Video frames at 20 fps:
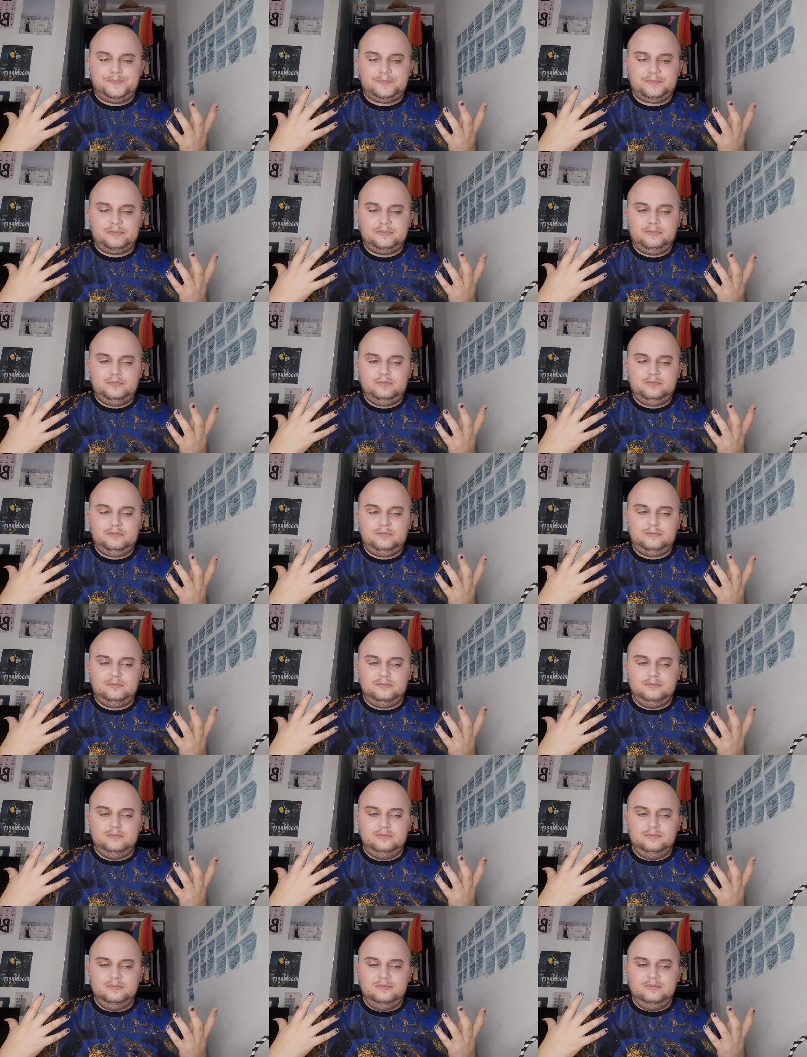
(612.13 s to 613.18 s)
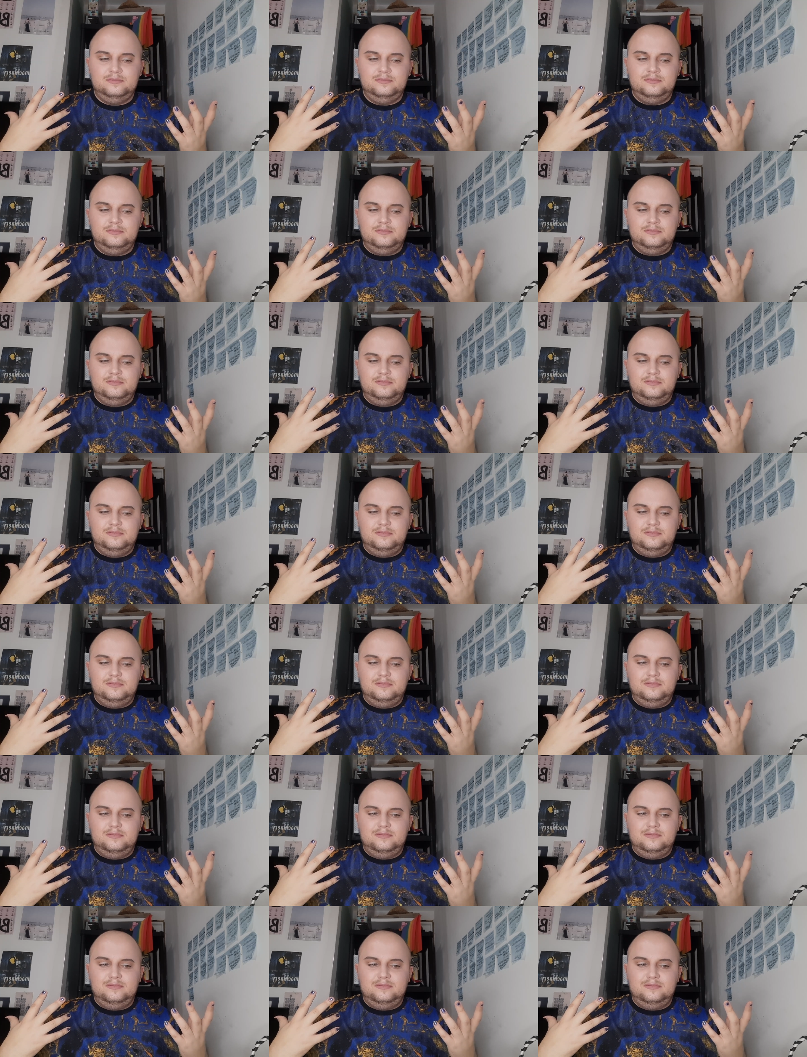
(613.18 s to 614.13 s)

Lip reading: [no speech]